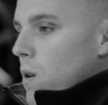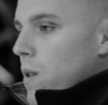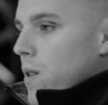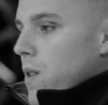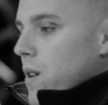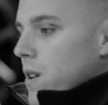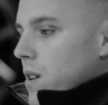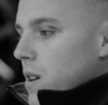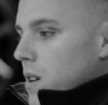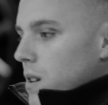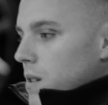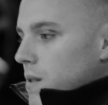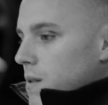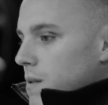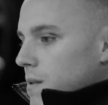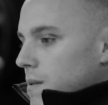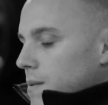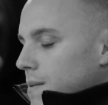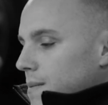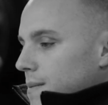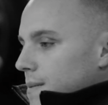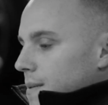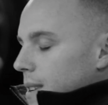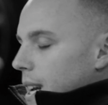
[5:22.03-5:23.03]
the,
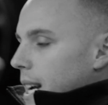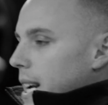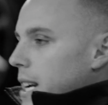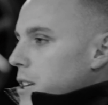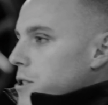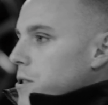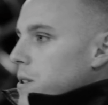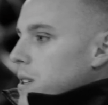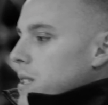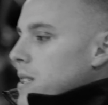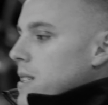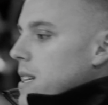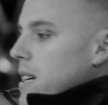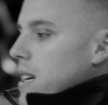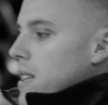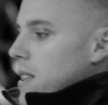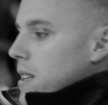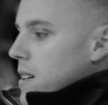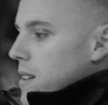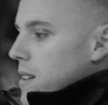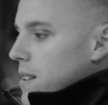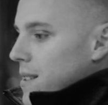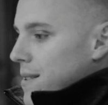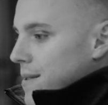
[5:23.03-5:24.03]
I guess you could say
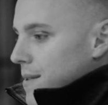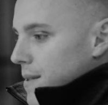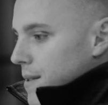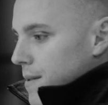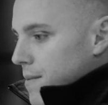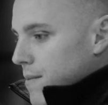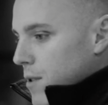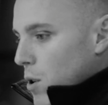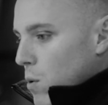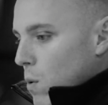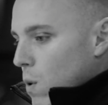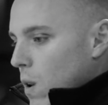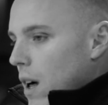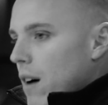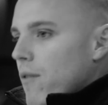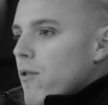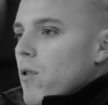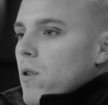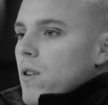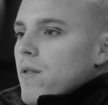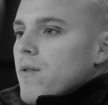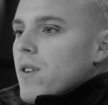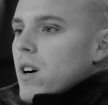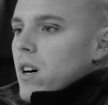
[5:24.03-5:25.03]
the level
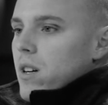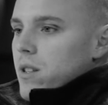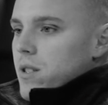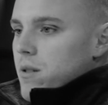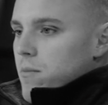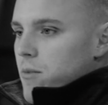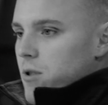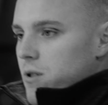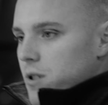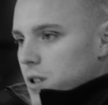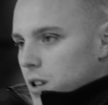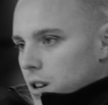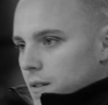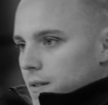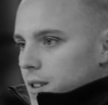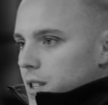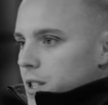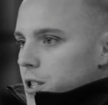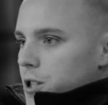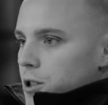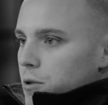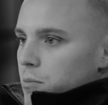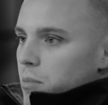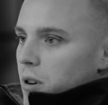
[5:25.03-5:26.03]
of customer service
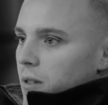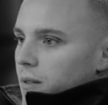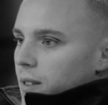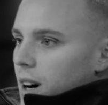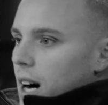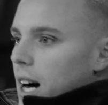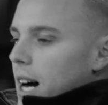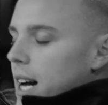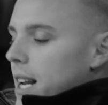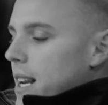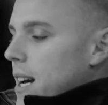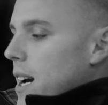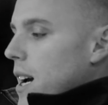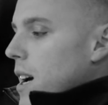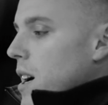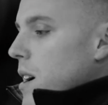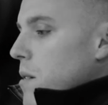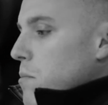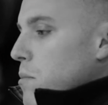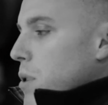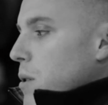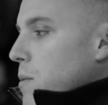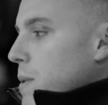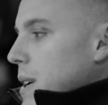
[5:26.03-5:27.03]
you provide.
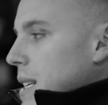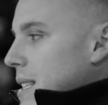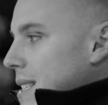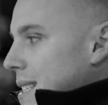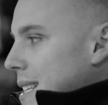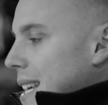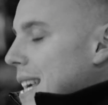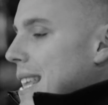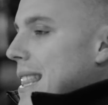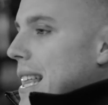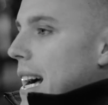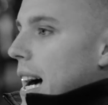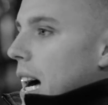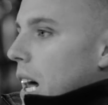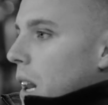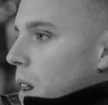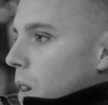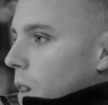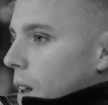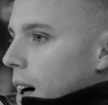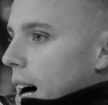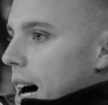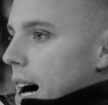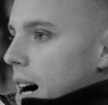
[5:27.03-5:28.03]
But we see that a
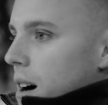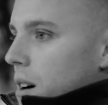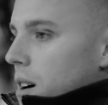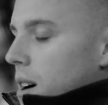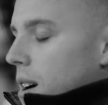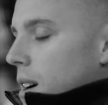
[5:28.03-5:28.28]
lot